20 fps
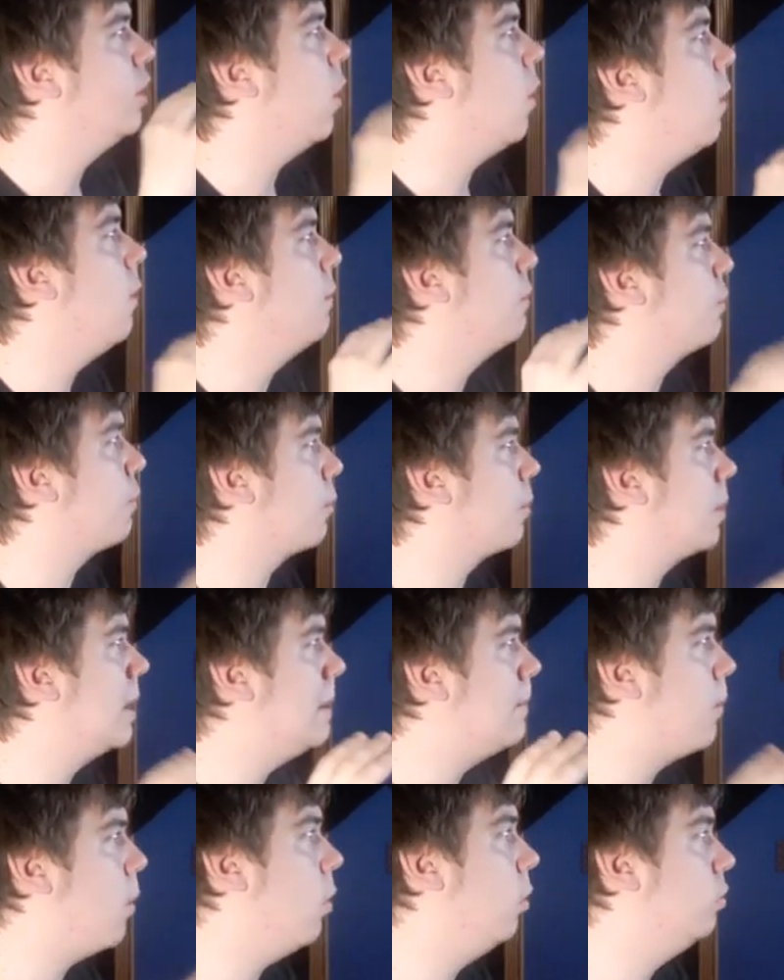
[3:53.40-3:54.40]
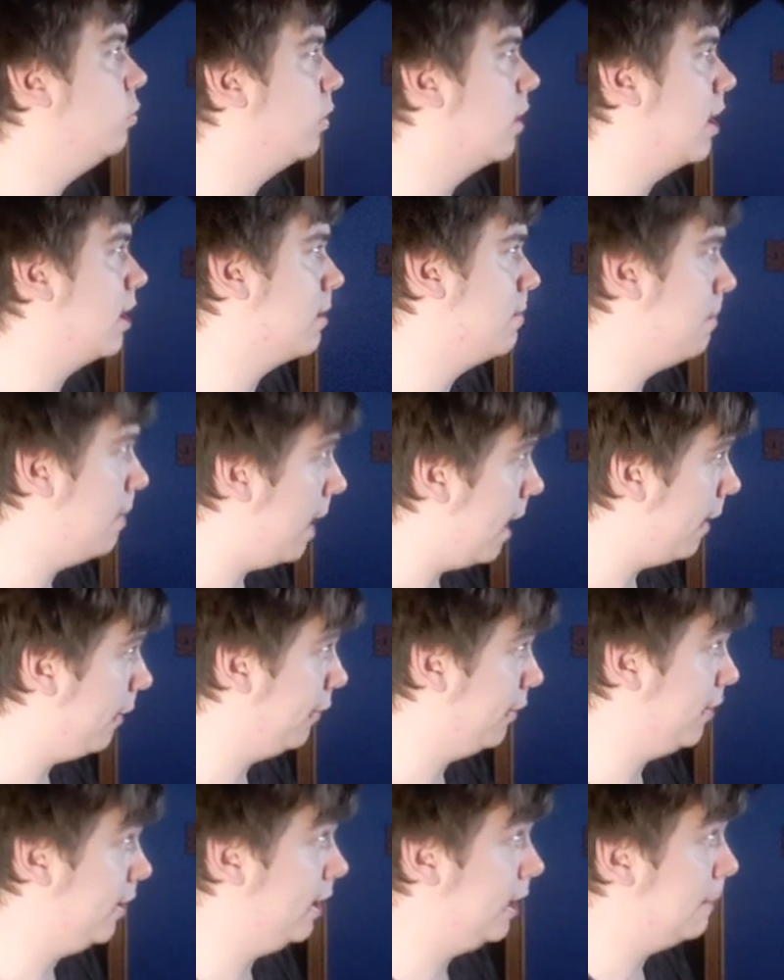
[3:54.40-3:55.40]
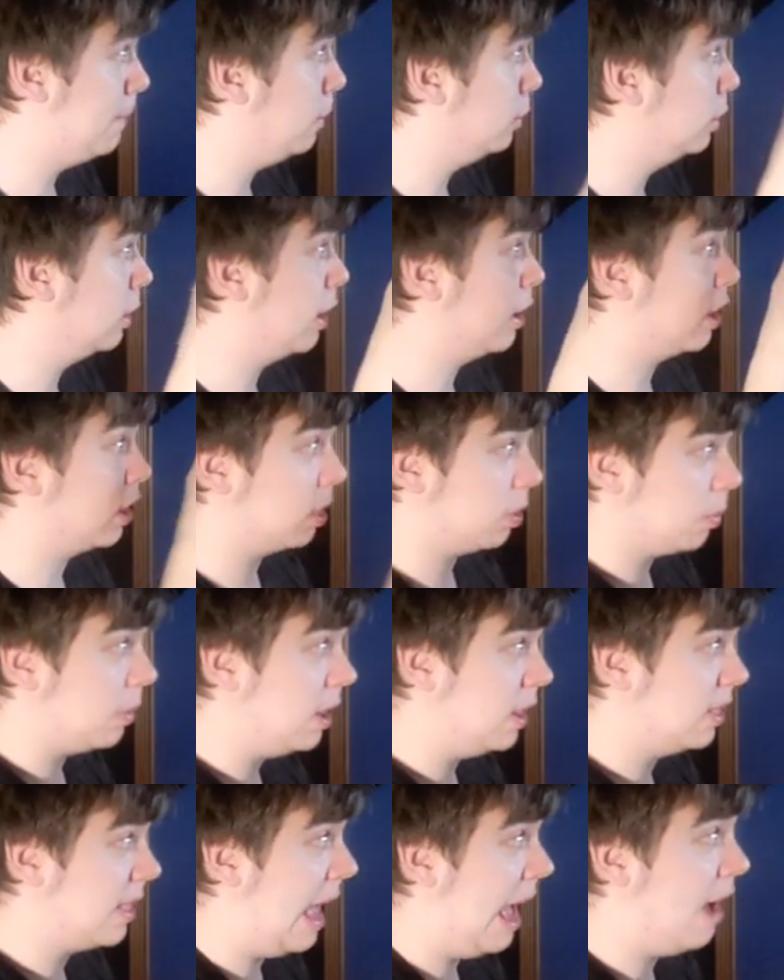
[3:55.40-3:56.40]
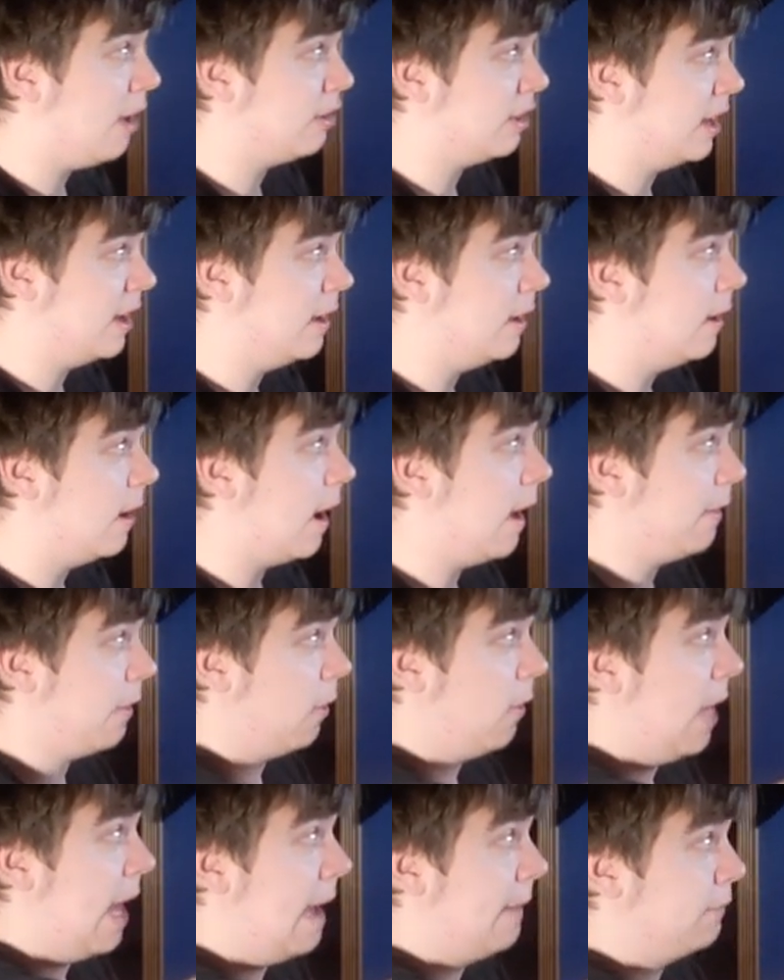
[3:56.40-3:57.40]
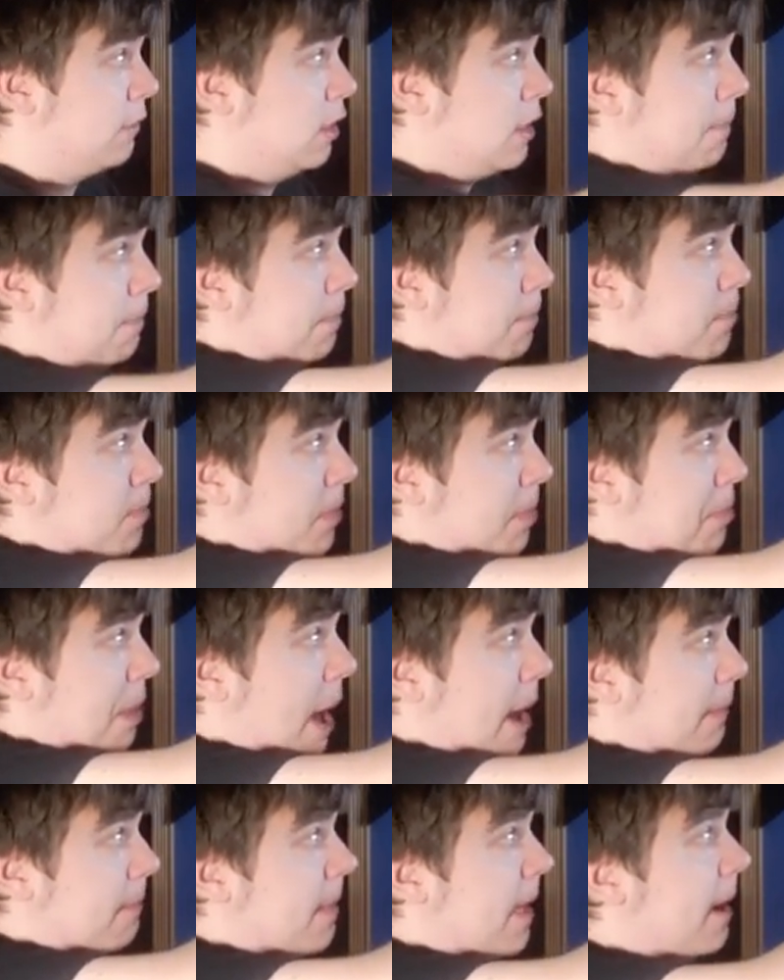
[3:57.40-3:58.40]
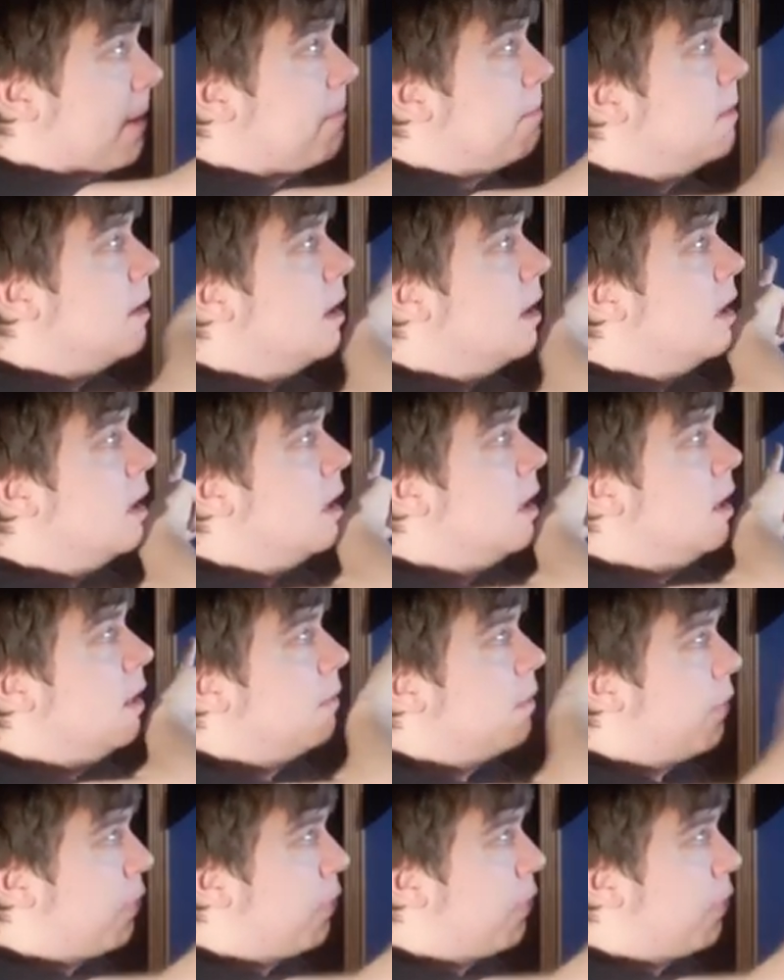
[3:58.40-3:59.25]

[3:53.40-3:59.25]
all three Poltergust models. You see the Poltergust 3000 on the left, on the bottom there. The